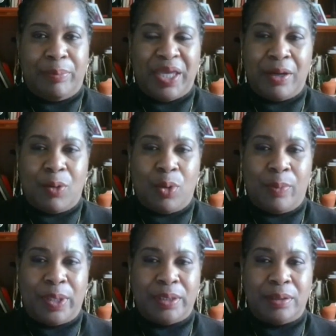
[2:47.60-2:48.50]
being a
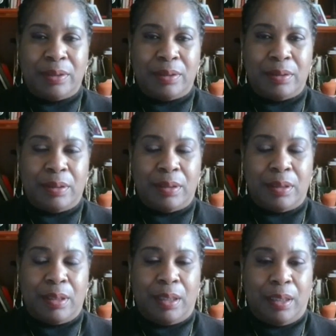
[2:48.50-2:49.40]
woman
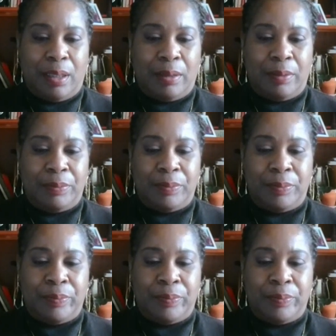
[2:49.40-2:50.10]
um,